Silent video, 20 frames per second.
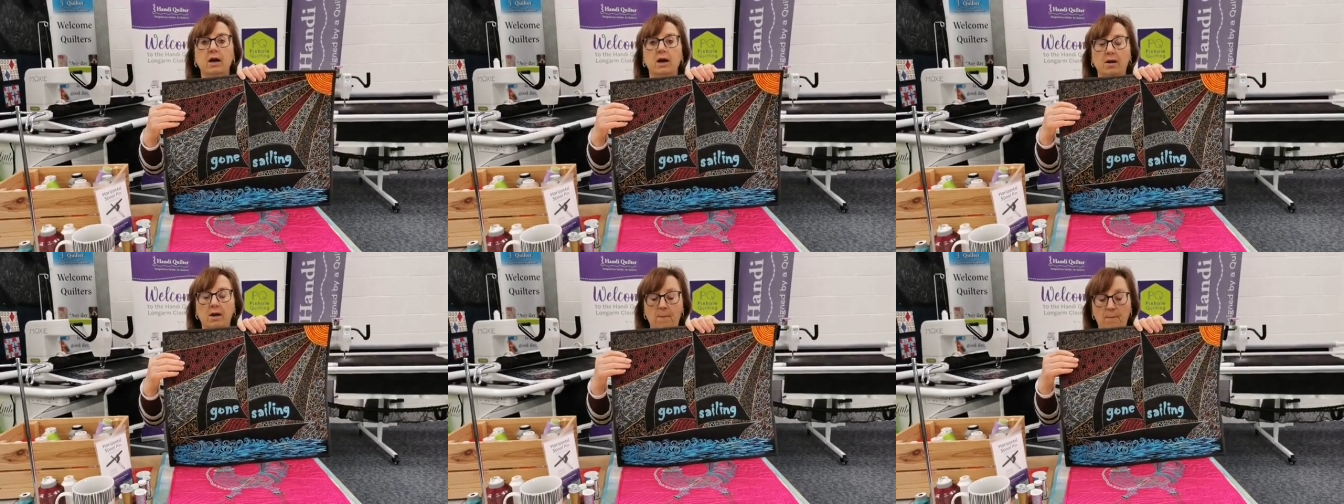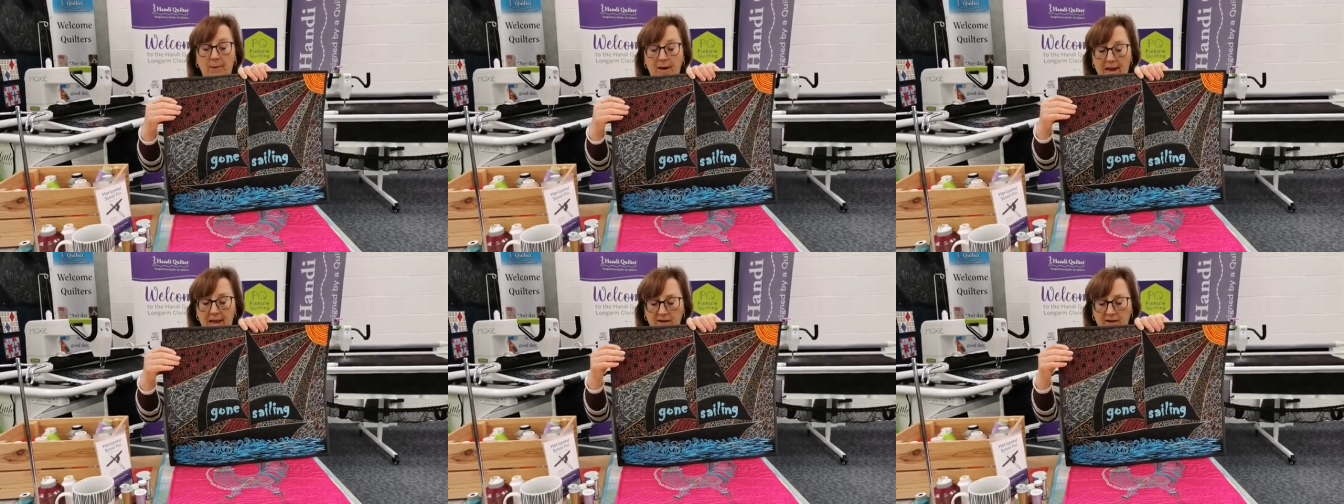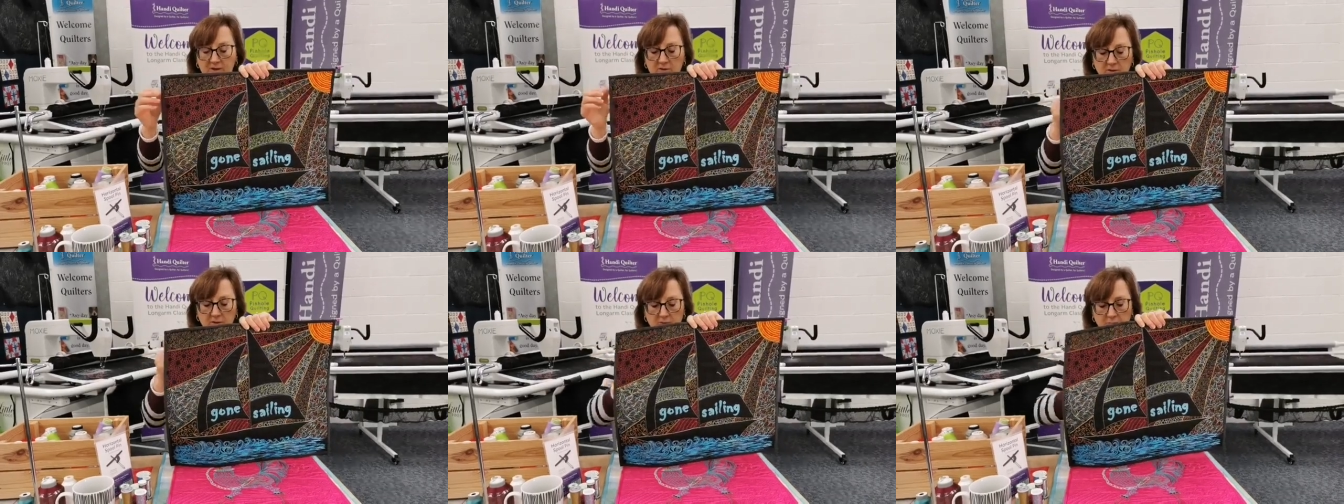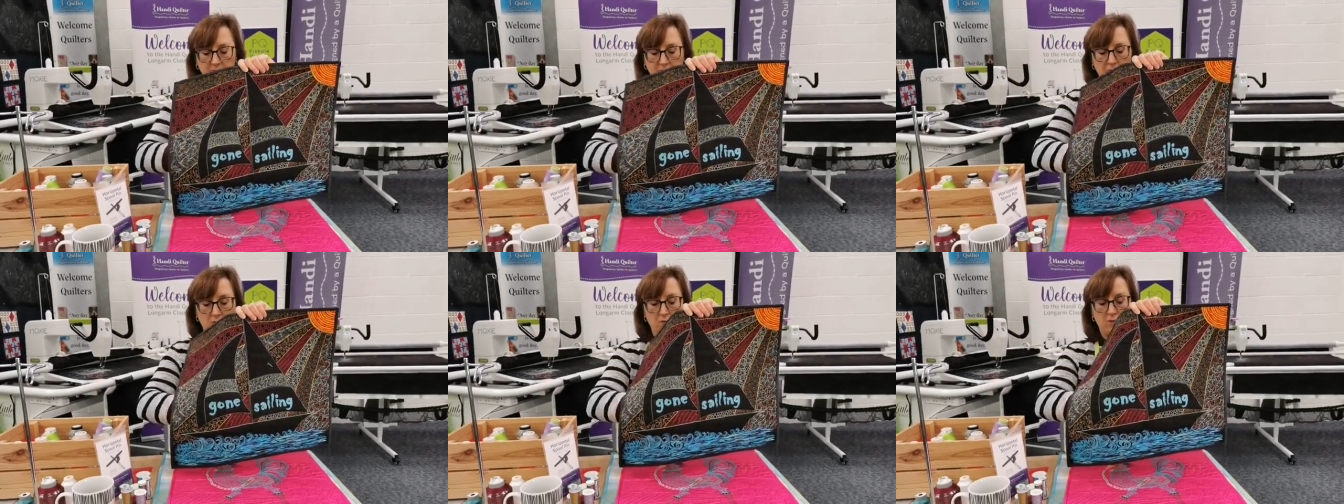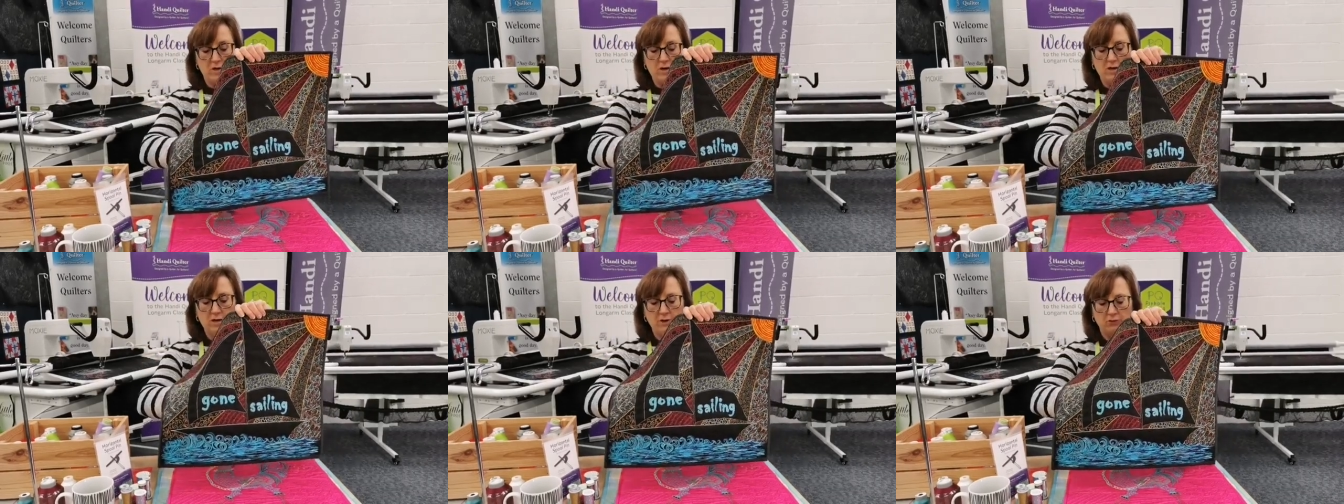a blend of
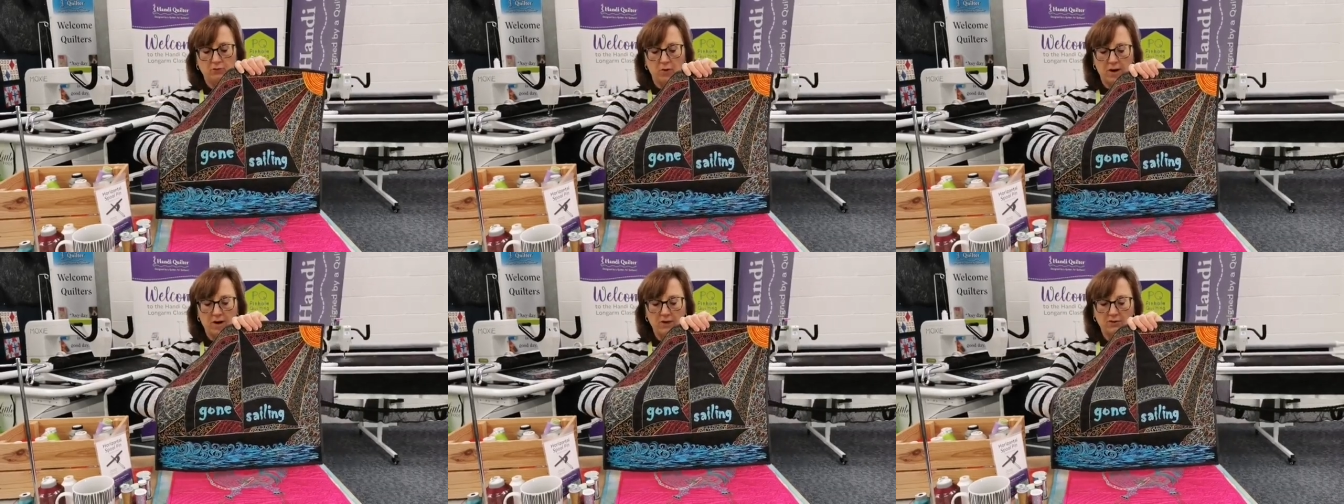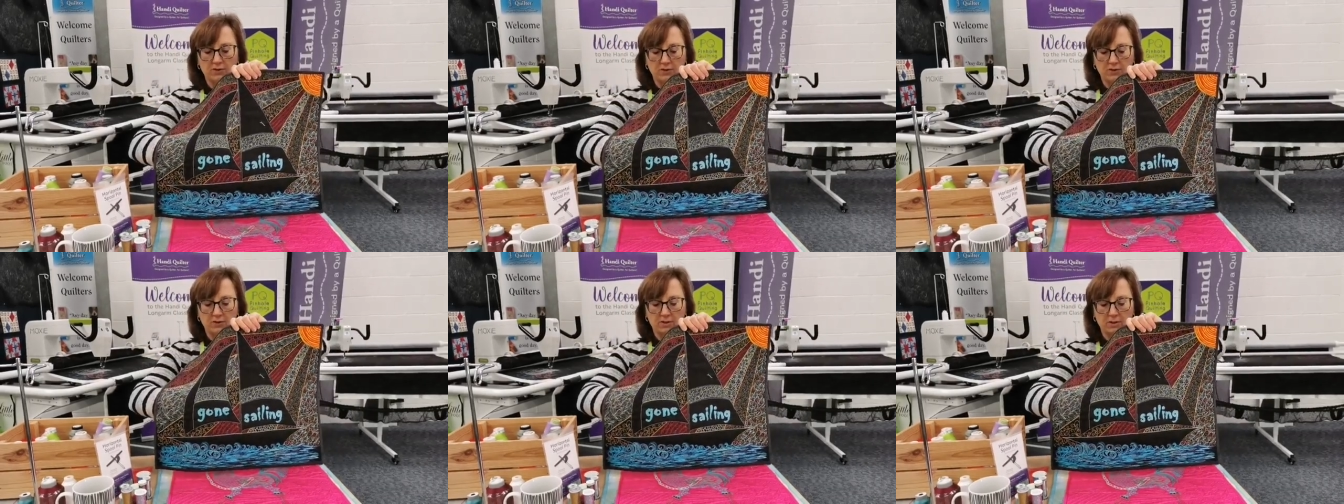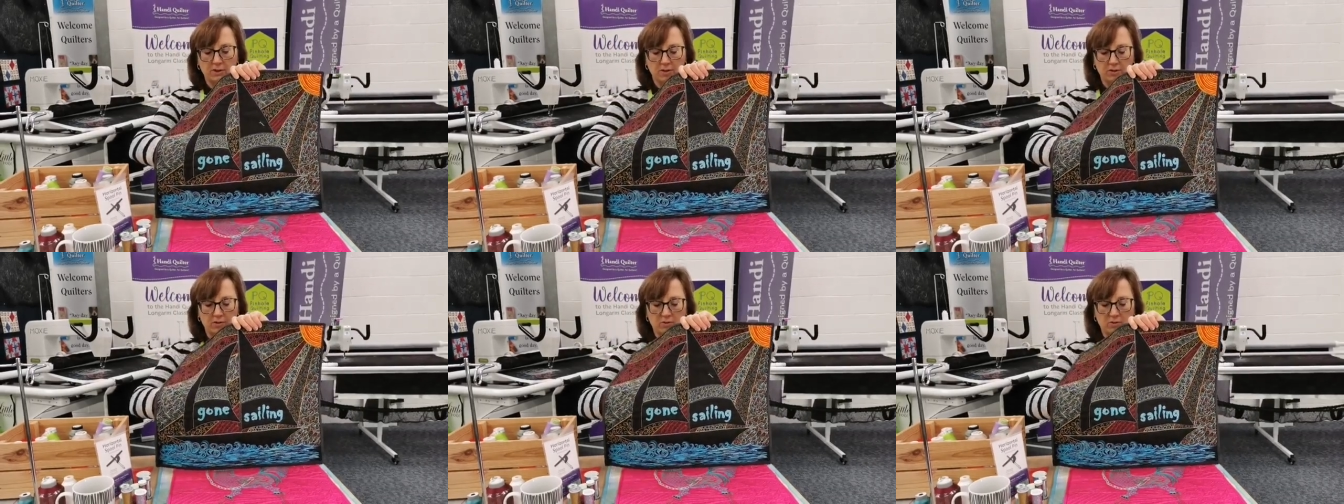3 threads,